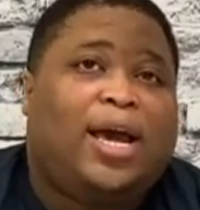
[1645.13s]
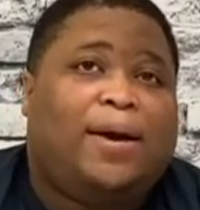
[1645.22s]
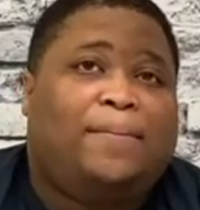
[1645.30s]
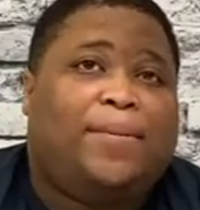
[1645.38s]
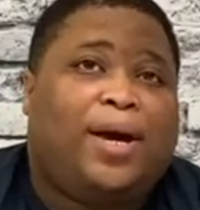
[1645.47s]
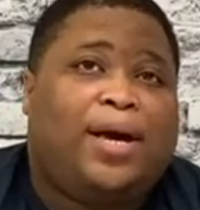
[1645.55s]

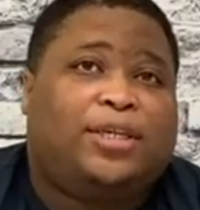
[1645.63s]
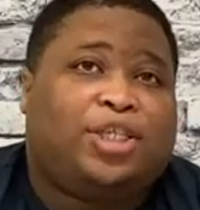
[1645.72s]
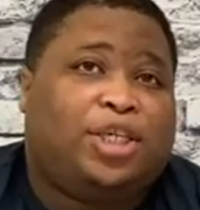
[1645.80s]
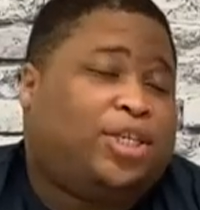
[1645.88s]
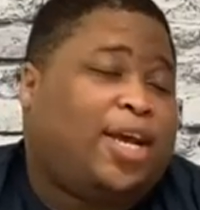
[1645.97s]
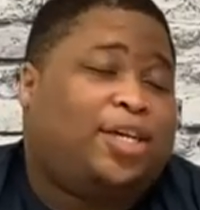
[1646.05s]
but
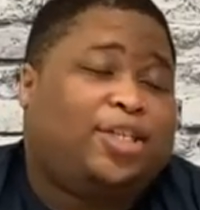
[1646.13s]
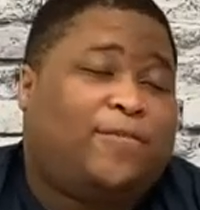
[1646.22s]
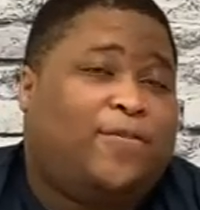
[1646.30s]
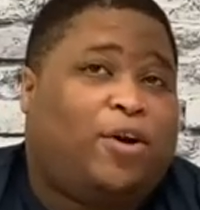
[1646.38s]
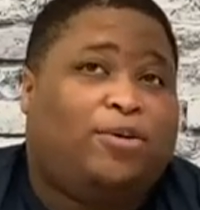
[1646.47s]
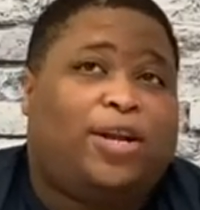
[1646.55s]
she changed her
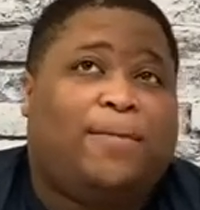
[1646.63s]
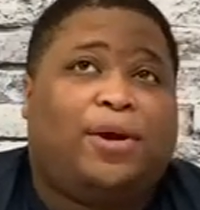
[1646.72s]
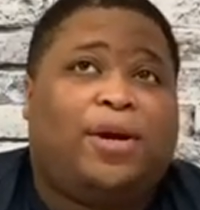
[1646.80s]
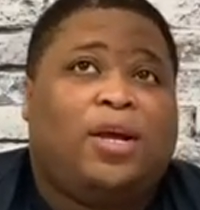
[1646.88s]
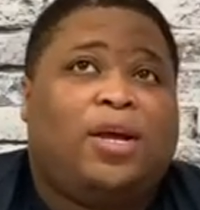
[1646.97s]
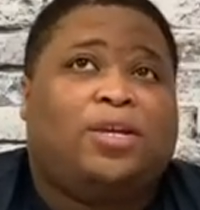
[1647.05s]
phone
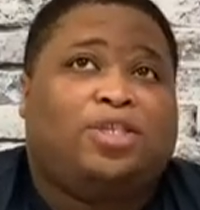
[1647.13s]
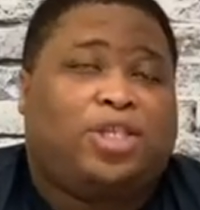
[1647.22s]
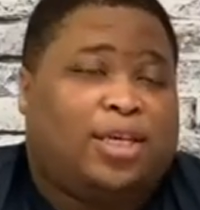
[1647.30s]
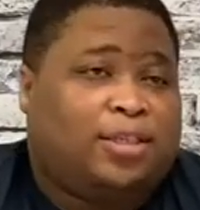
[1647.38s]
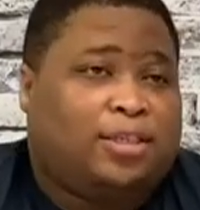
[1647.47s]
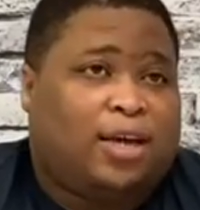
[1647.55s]
number. She
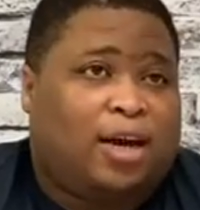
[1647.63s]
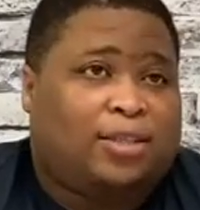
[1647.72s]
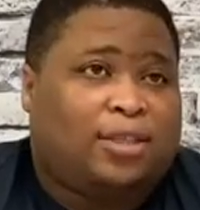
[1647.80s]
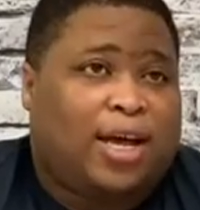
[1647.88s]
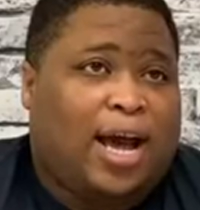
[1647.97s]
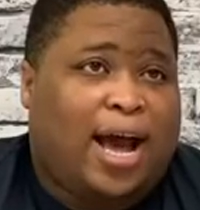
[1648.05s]
doesn't talk
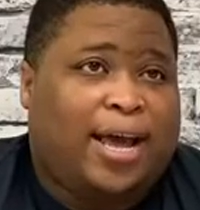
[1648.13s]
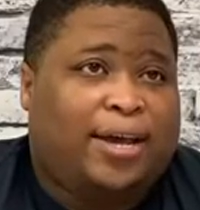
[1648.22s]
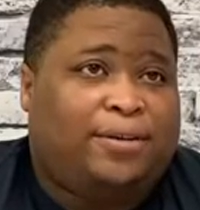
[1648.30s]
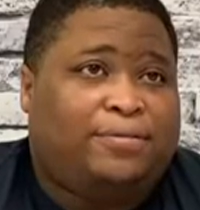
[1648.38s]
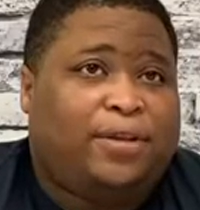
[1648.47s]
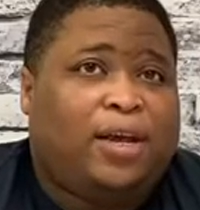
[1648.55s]
to
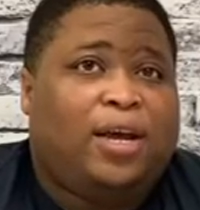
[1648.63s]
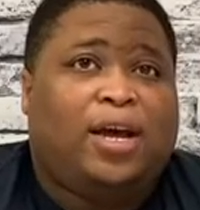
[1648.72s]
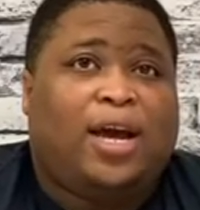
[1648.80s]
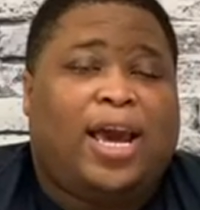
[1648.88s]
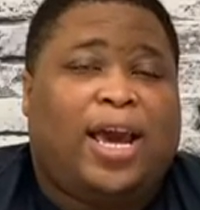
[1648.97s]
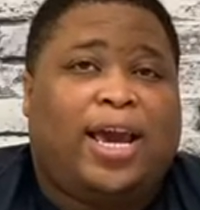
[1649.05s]
Kyle,
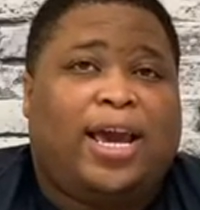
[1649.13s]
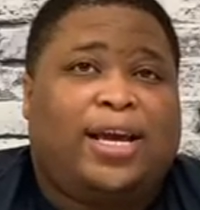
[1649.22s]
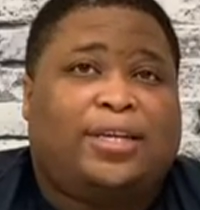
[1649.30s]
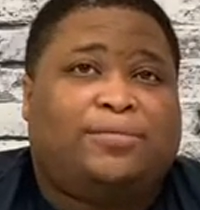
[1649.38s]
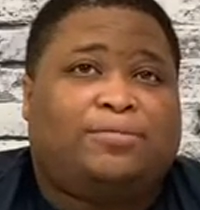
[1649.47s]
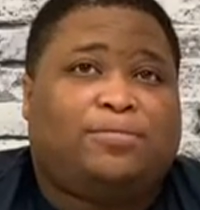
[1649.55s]

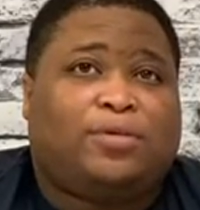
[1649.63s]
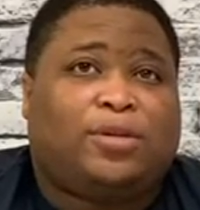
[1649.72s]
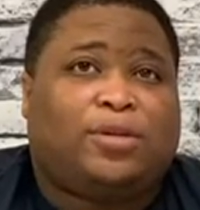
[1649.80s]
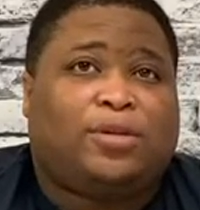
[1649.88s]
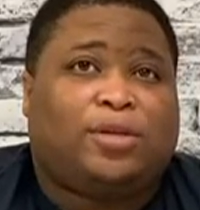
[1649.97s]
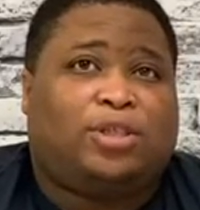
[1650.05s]
and
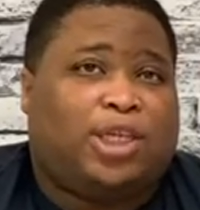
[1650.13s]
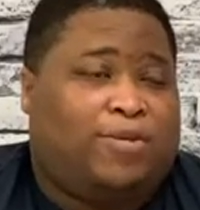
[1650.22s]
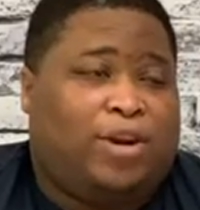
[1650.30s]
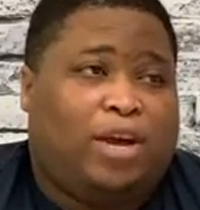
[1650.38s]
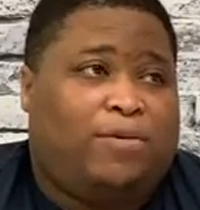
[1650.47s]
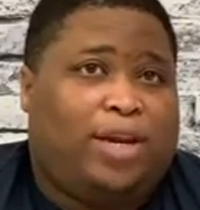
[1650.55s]
she
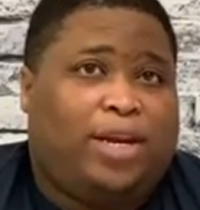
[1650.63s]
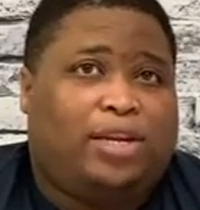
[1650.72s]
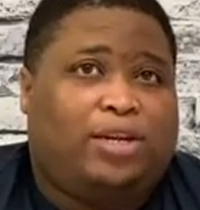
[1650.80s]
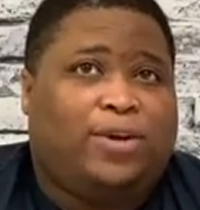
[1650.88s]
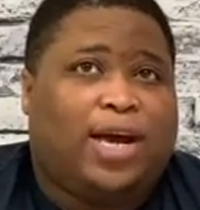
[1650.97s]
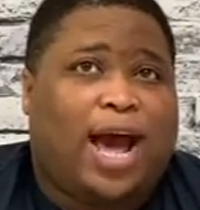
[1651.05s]
really don't want anything
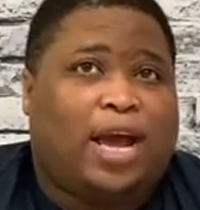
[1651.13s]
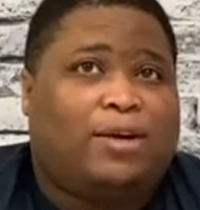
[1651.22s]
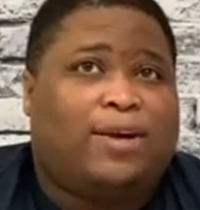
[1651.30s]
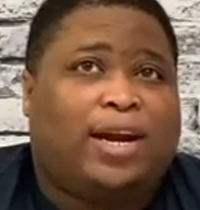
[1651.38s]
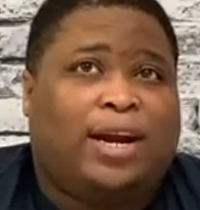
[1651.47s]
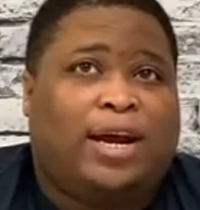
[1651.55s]
to do with Kyle
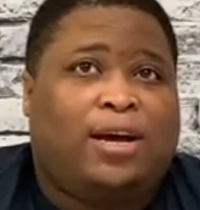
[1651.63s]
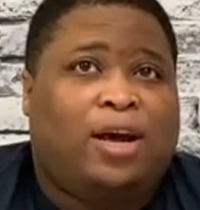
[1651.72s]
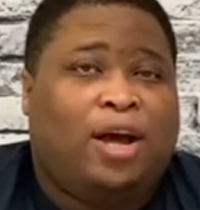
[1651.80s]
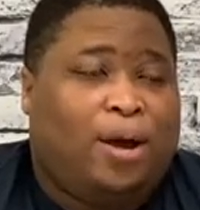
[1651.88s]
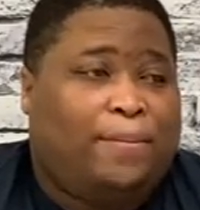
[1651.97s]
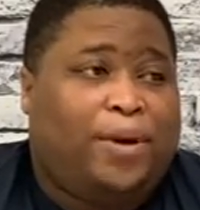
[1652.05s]
right now,
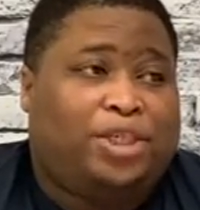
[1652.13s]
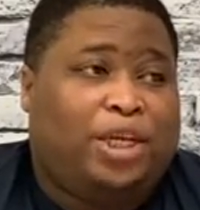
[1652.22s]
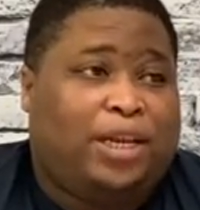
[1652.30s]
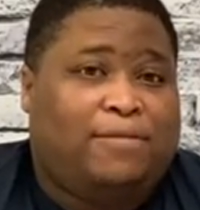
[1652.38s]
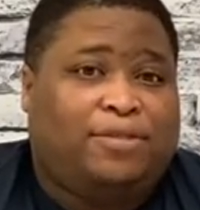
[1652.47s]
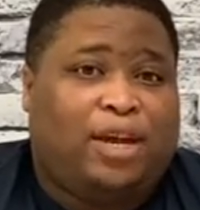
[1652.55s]
but she
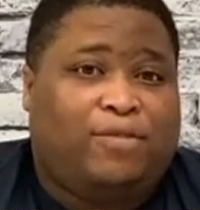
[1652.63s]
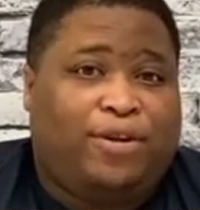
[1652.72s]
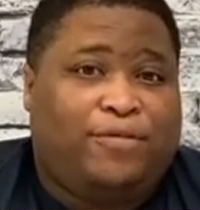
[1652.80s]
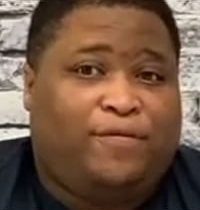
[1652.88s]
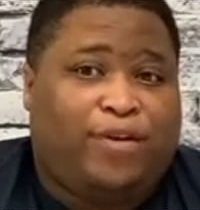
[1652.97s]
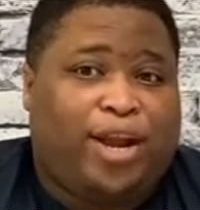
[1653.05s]
lives there
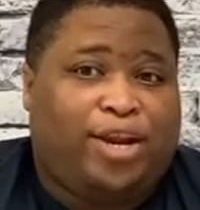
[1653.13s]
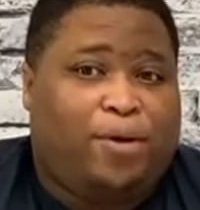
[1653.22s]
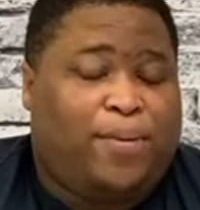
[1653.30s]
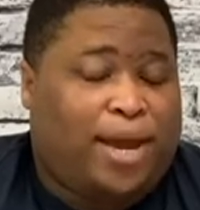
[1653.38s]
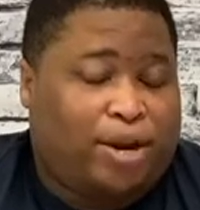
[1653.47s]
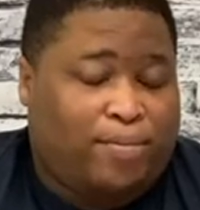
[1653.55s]
rent-free and don't
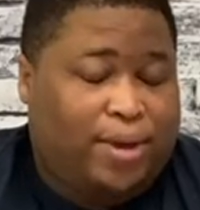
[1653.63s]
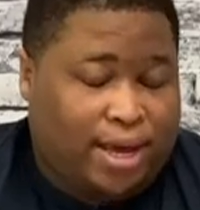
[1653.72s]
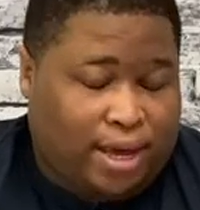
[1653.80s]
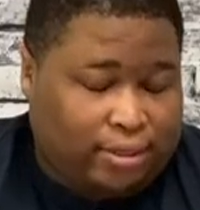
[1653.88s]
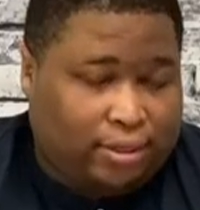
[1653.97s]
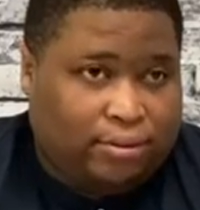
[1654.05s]
pay no
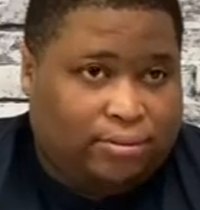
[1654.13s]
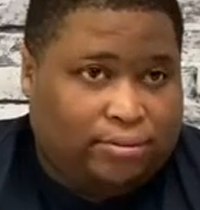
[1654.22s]
bills.